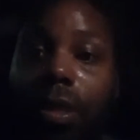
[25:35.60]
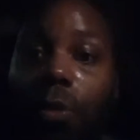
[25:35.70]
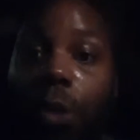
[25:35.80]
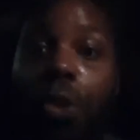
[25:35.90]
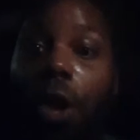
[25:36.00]

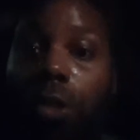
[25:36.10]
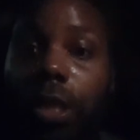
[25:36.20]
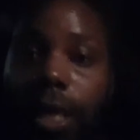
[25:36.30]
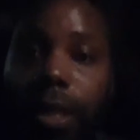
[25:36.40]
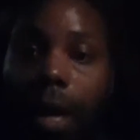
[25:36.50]
When you go
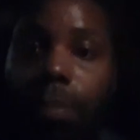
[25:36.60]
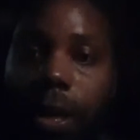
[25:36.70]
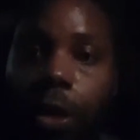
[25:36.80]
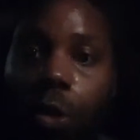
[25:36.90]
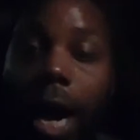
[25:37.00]
see
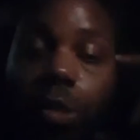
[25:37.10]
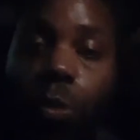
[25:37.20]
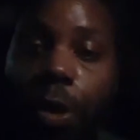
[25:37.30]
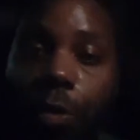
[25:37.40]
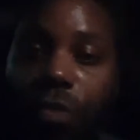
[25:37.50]
something new, that's when
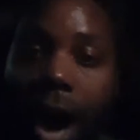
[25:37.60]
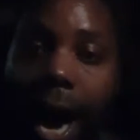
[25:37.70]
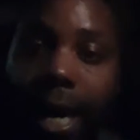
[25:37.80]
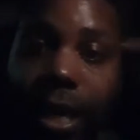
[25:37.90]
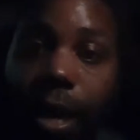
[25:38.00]
you
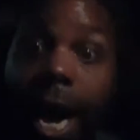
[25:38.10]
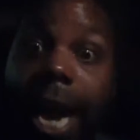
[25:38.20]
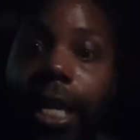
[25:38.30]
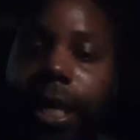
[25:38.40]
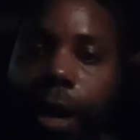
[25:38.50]
find a
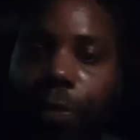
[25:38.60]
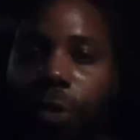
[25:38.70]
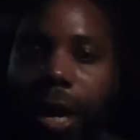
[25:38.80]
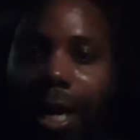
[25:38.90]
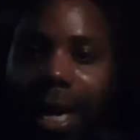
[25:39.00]

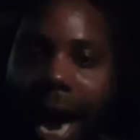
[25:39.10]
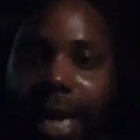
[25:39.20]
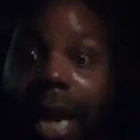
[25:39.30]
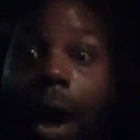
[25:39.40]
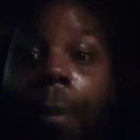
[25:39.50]
different
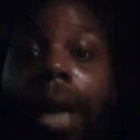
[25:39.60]
light that may